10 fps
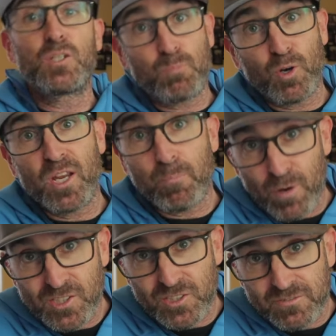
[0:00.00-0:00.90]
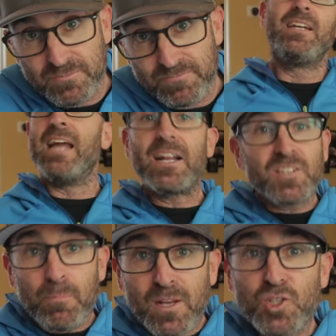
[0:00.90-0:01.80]
is pretty impressive. Not
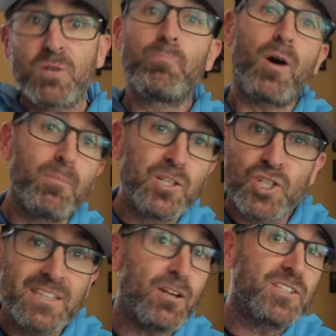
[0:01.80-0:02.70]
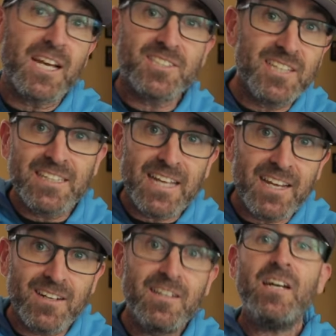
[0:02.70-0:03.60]
to mention publishing their testing
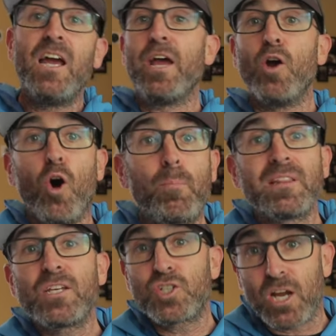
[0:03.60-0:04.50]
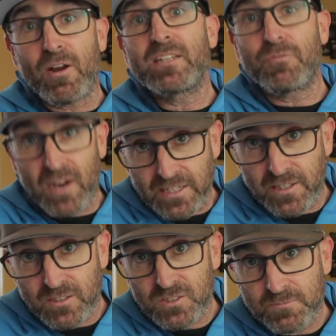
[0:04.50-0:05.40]
data and openly sharing the
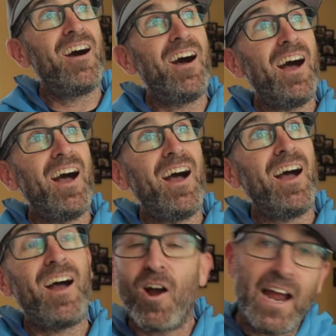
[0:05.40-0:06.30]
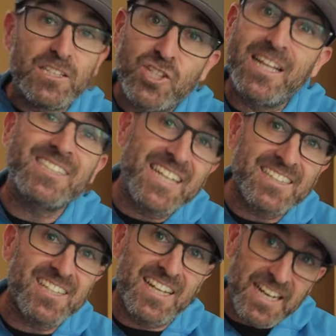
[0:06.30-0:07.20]
findings. All right, so let's get to the